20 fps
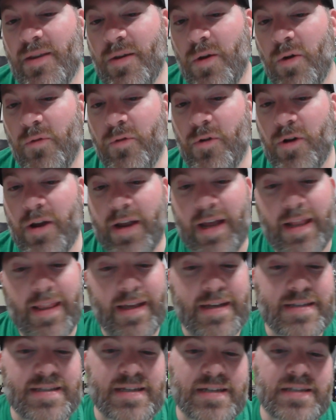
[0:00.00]
overall, again,
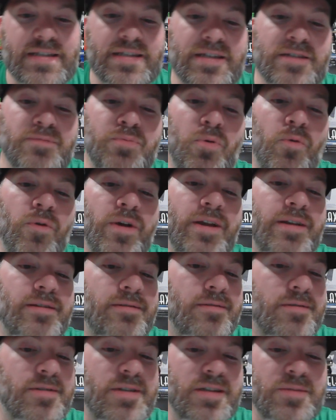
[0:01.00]
like I said, a
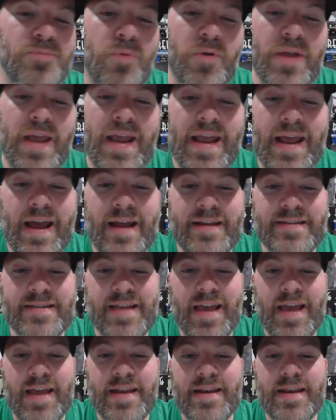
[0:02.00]
6.8 out of
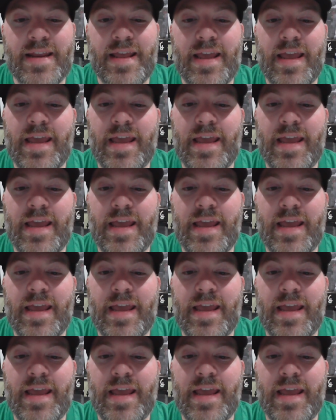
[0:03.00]
10.